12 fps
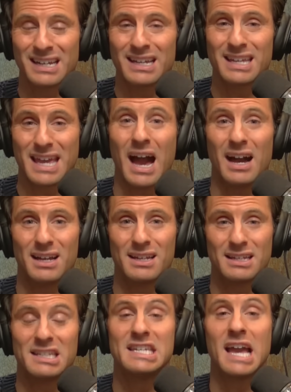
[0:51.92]
Yeah,
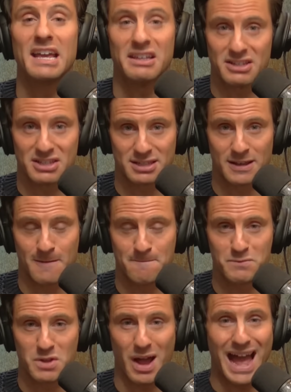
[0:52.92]
yikes.
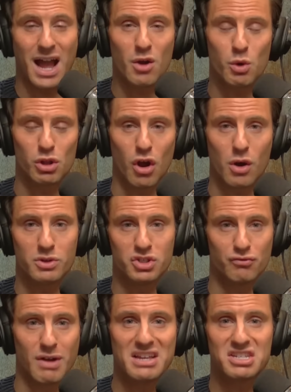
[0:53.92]
Now, Aguilar was
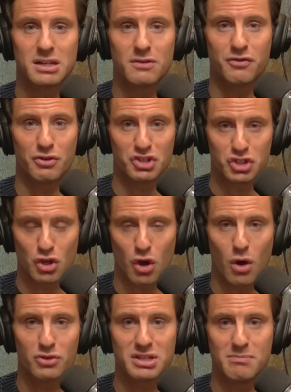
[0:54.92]
arrested for
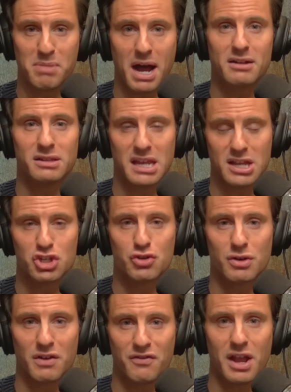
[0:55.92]
assault and bodily injury,
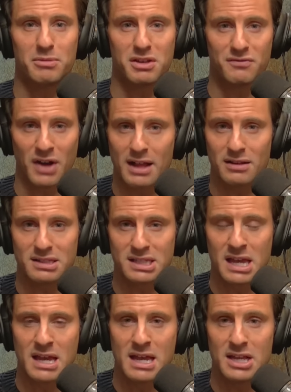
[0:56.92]
family violence.
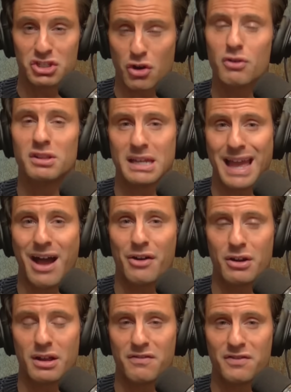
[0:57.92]
He's currently out on a
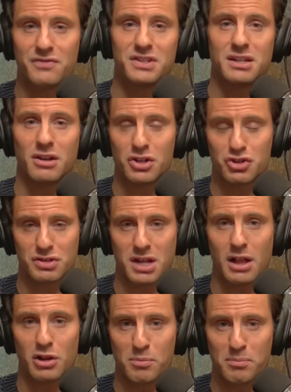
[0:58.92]

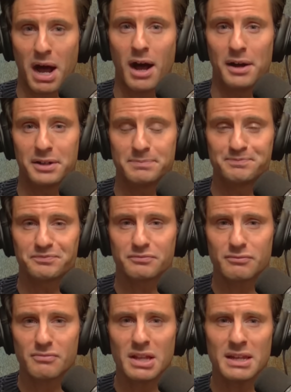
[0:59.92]
$1,500 bond.
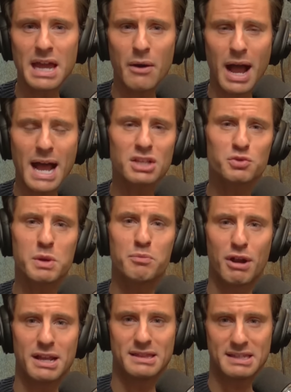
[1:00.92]
Now, as we
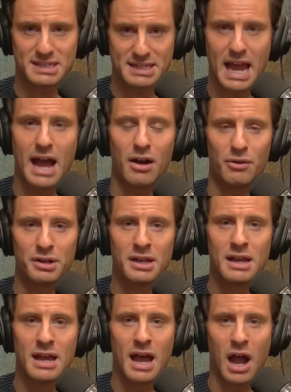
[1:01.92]
break this down,
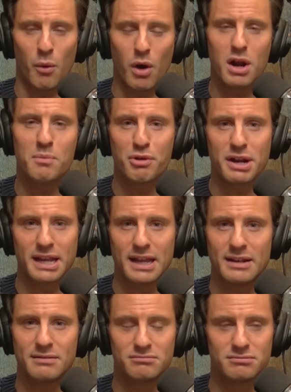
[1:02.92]
I want to bring
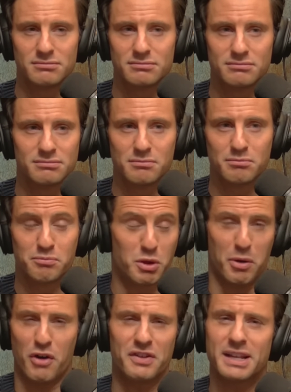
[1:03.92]
in the
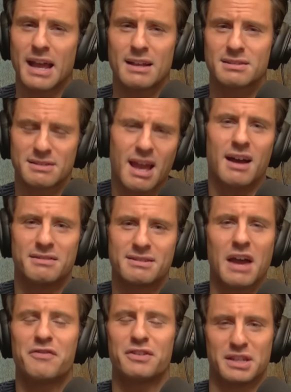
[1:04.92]
perfect guest. Yeah,
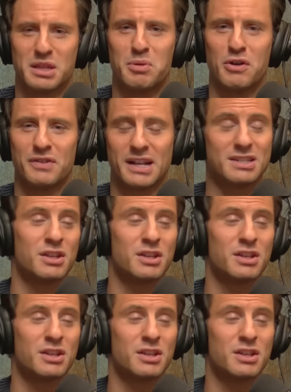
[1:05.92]
definitely the perfect guest.